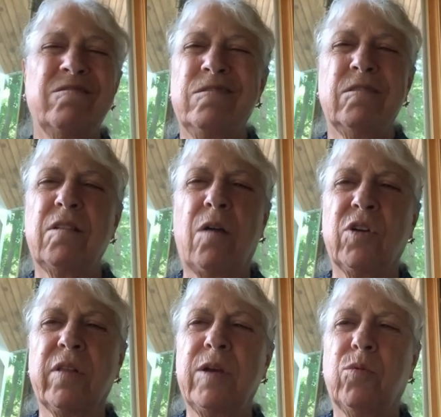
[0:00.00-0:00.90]
not
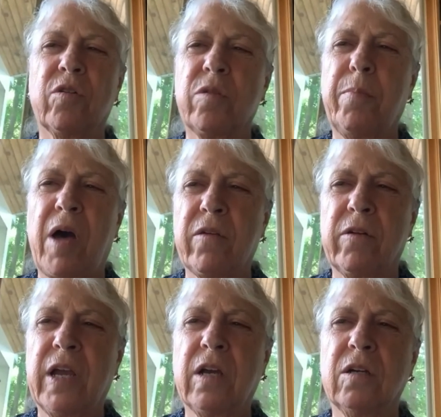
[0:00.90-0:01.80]
really worth
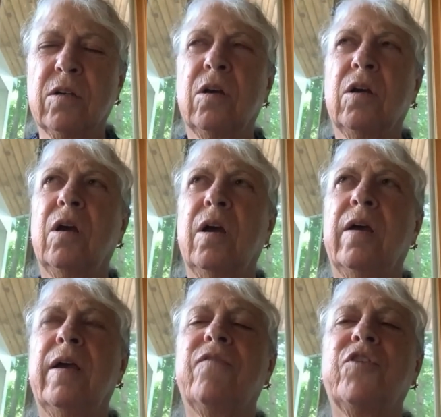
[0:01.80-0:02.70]
bothering.
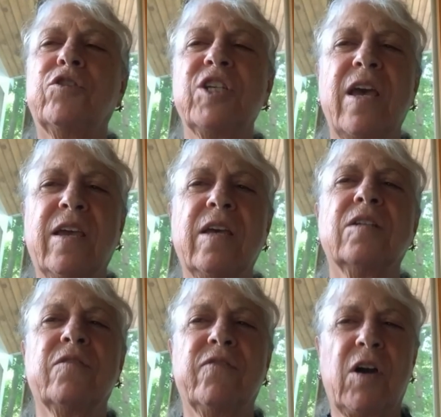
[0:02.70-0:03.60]
If you're taking
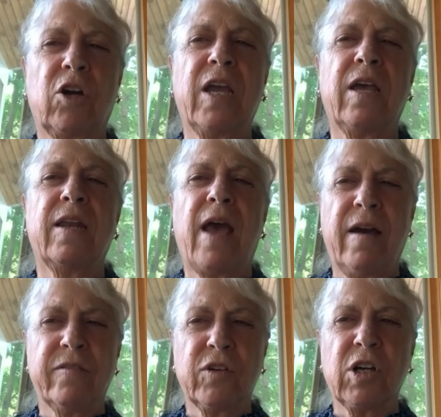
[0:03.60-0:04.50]
a safari in
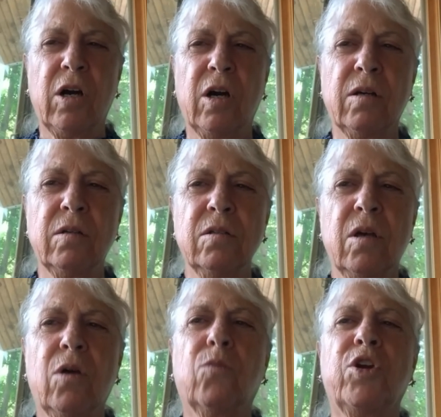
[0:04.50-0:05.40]
Africa,
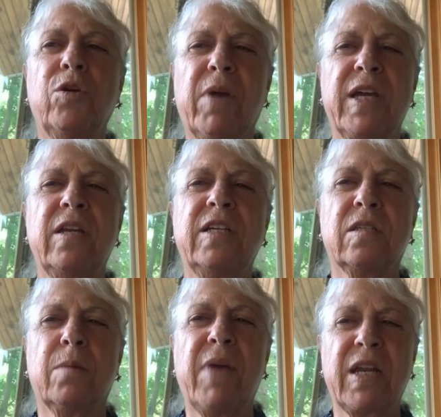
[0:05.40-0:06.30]
where you might need
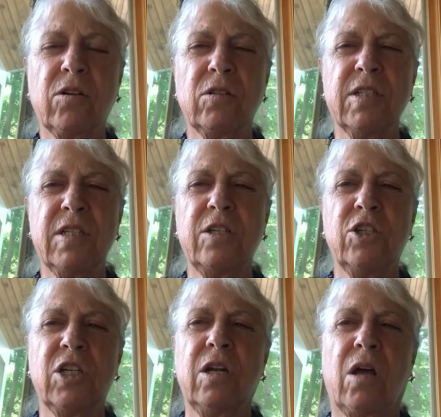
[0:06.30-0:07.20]
some medical
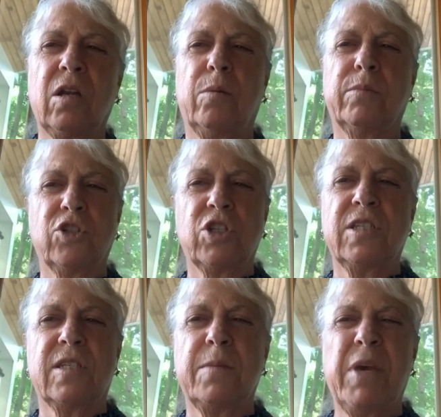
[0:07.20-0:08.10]
attention on an
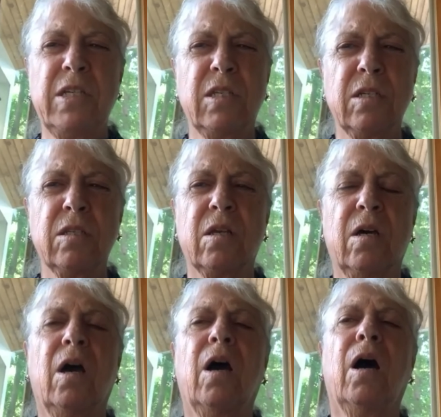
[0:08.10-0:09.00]
emergency basis,
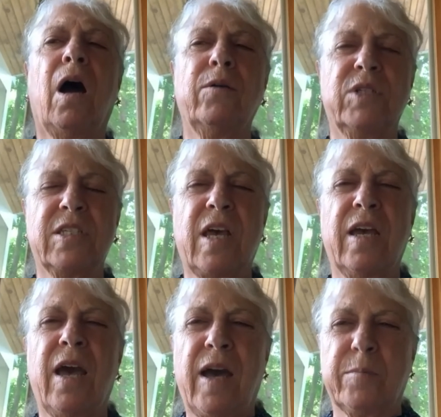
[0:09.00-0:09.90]
I would
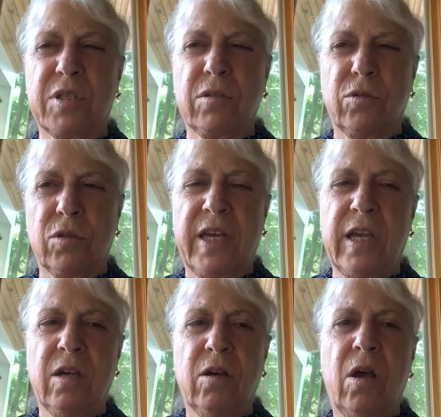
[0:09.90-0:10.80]
say
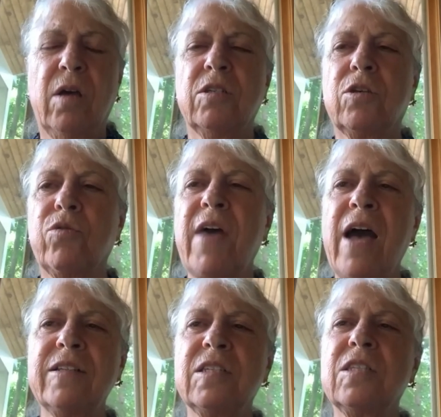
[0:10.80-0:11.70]
absolutely. So
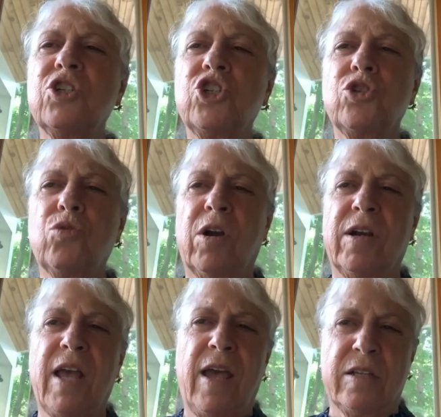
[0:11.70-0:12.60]
that's the
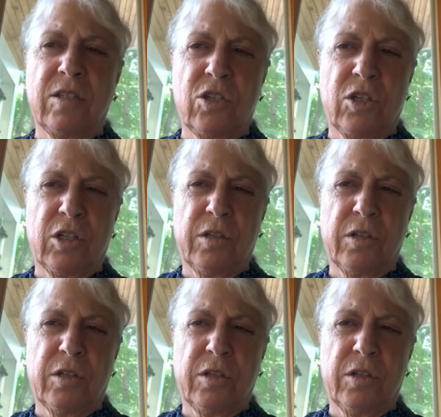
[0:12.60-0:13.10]
short answer.